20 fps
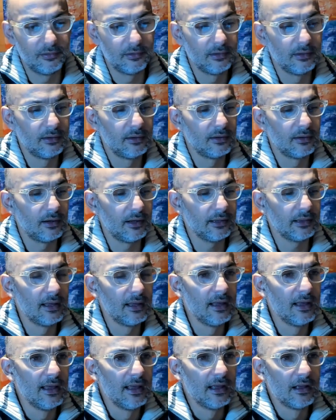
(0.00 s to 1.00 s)
right?
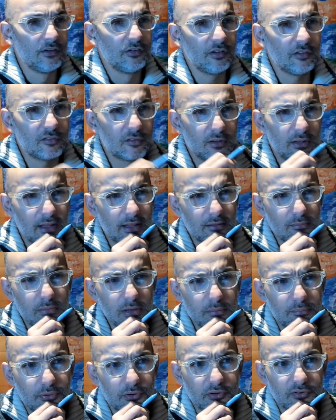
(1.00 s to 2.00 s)
Just let me
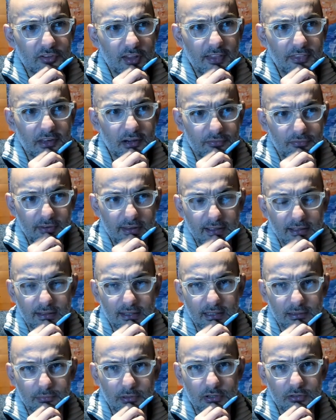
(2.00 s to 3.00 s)
pause and reflect here,
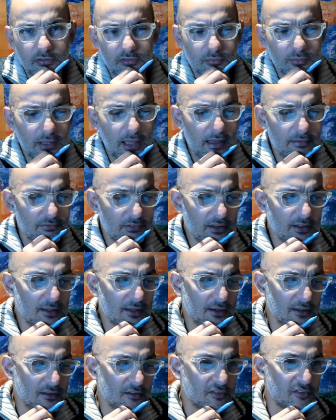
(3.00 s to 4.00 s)
because we have little
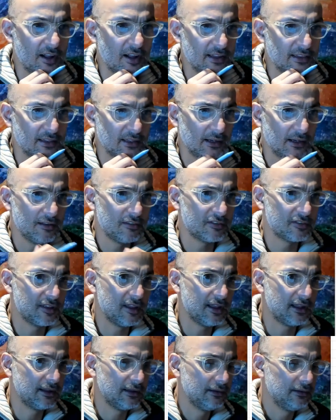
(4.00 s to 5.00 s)
insight here. Let's
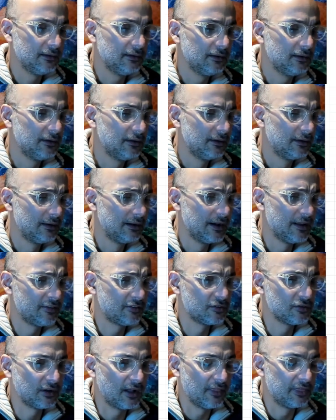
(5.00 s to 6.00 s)

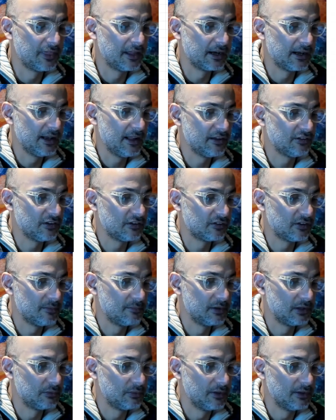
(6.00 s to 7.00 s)
look at the relationship
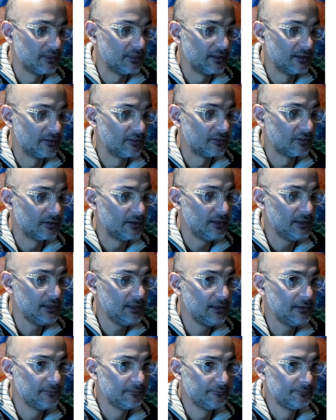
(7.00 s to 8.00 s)
between things.
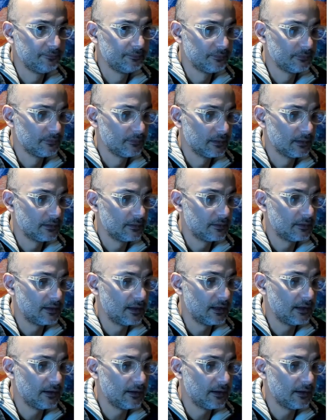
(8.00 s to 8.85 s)
E10.